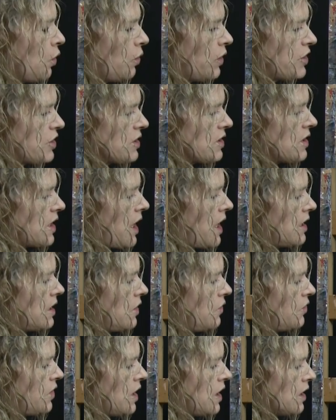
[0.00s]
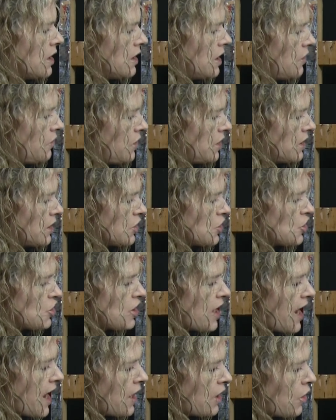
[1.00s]
which is kind of giving the
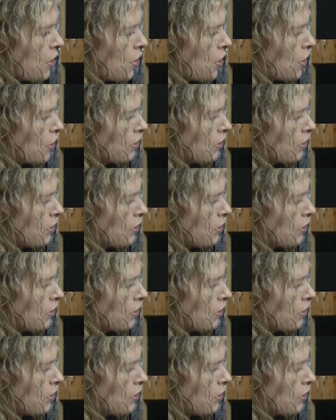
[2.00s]
shadow